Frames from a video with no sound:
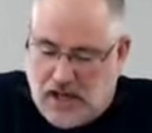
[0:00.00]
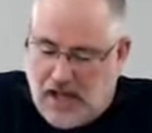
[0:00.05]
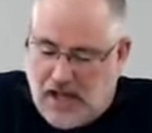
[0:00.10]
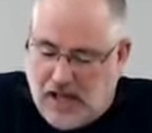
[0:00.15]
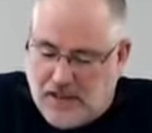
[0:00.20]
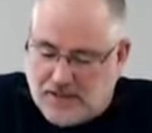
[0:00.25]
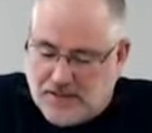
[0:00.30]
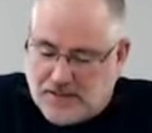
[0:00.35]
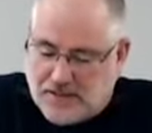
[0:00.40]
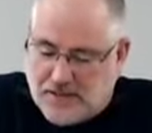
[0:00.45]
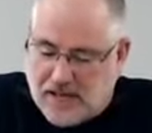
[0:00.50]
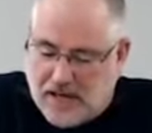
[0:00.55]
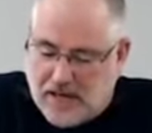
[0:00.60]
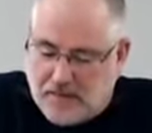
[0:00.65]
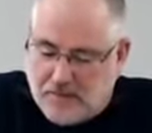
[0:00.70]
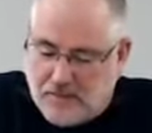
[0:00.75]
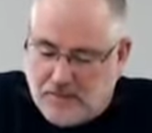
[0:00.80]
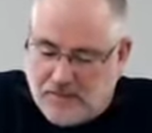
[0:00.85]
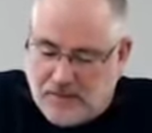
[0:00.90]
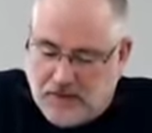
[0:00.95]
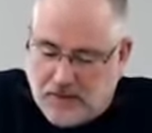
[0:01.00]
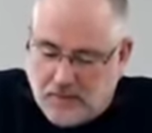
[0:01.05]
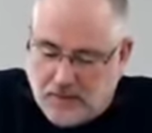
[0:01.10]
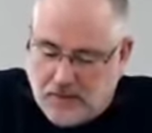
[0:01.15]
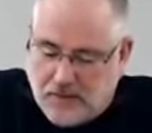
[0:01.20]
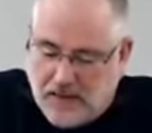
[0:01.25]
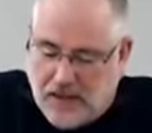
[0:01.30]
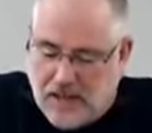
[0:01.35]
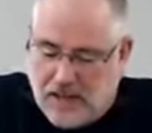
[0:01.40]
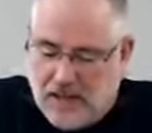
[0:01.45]
at the time of Henry
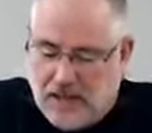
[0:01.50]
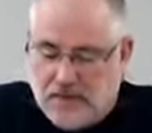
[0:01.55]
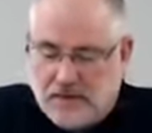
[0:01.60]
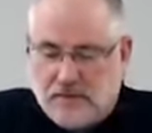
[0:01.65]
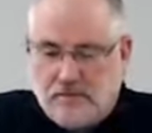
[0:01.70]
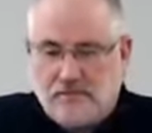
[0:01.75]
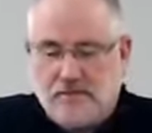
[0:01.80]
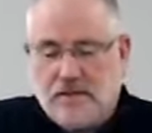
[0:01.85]
VIII.